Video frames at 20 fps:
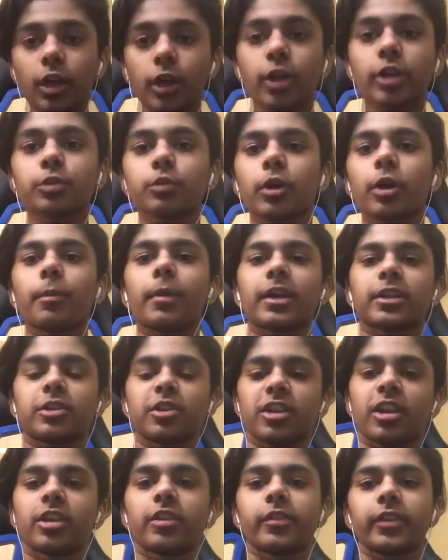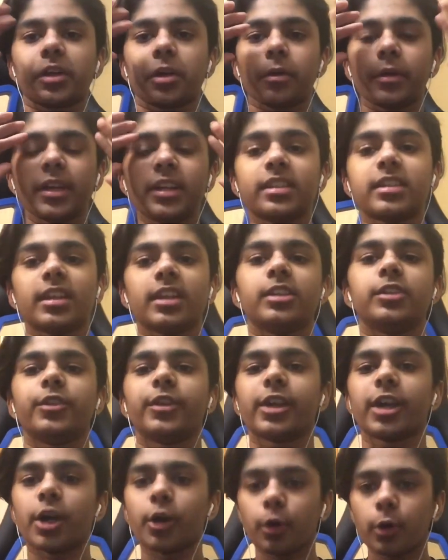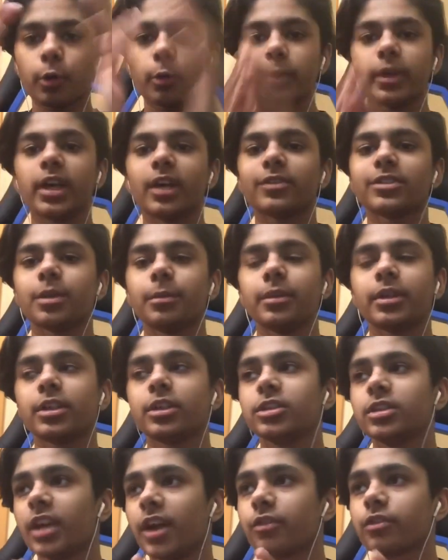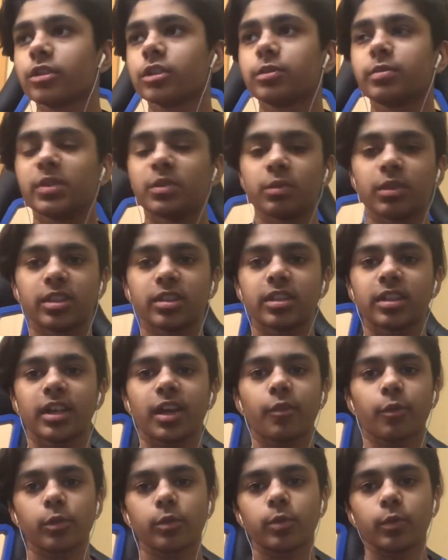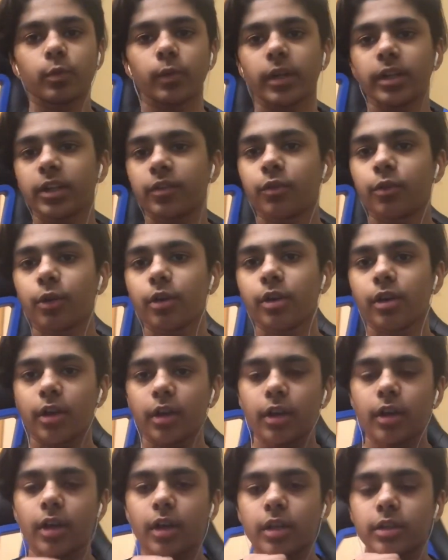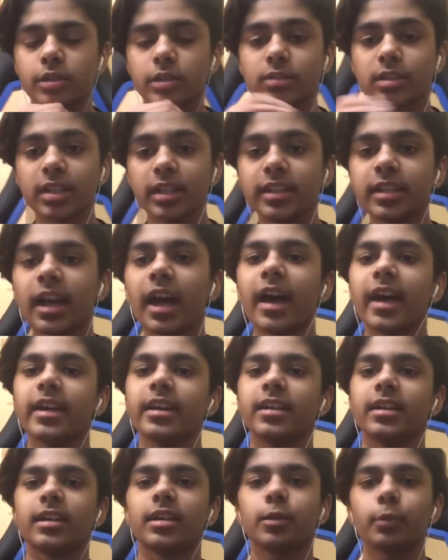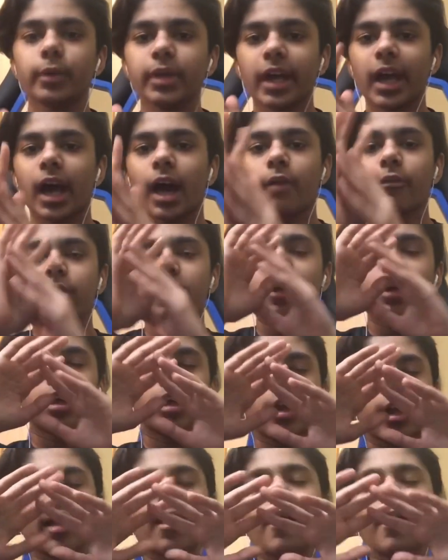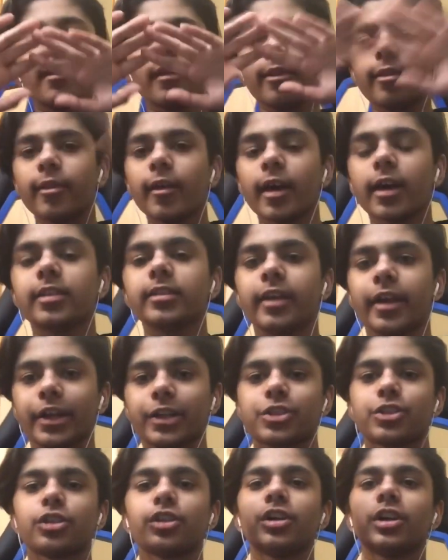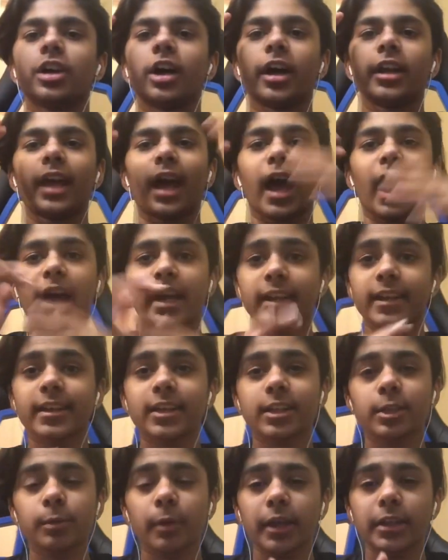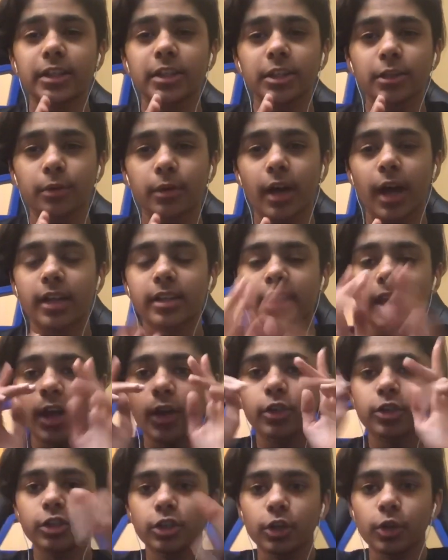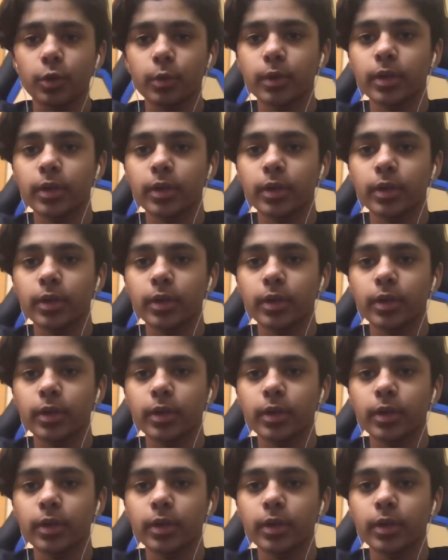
guys, welcome back to another video. In today's video, we have something everyone's been wanting, everyone's been waiting for. So today, we have the glitch, and I can explain to you guys how you,